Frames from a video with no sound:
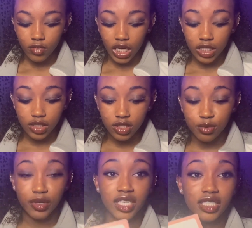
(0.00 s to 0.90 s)
This looks
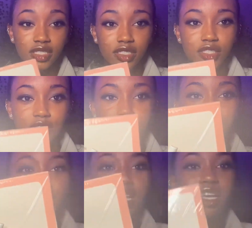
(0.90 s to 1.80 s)
pretty easy to use,
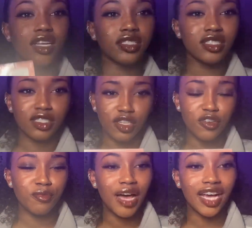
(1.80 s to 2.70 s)
and it's in
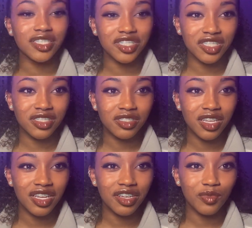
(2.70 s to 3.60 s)
cute packaging.
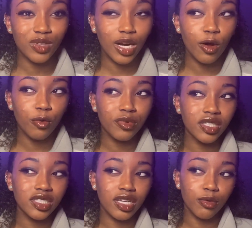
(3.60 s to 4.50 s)
When I open
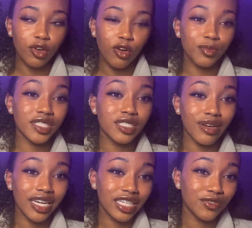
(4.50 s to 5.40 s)
this, I'm gonna open this in my
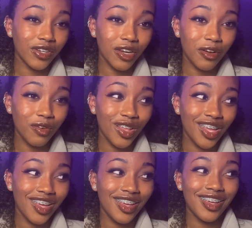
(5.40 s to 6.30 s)
next video.
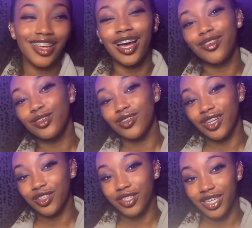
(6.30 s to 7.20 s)
I'm gonna do
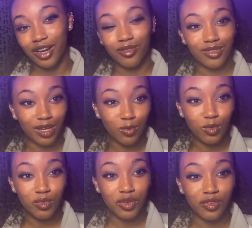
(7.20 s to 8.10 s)
another get ready with
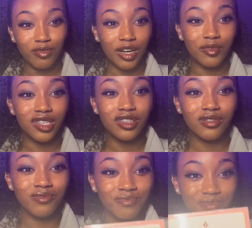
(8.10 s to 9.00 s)
me for my week.
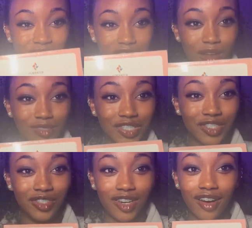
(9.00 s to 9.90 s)
I'm gonna show
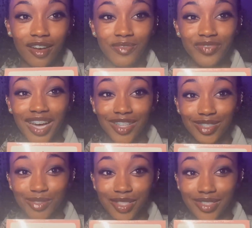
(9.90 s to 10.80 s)
y'all how
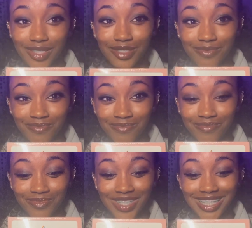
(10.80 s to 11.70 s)
this works
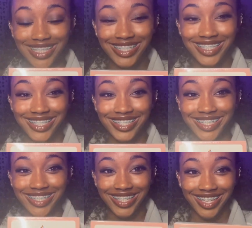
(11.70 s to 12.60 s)
because this is
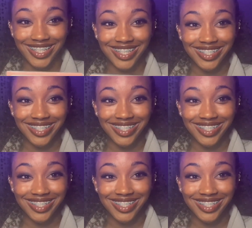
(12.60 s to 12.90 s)
exciting.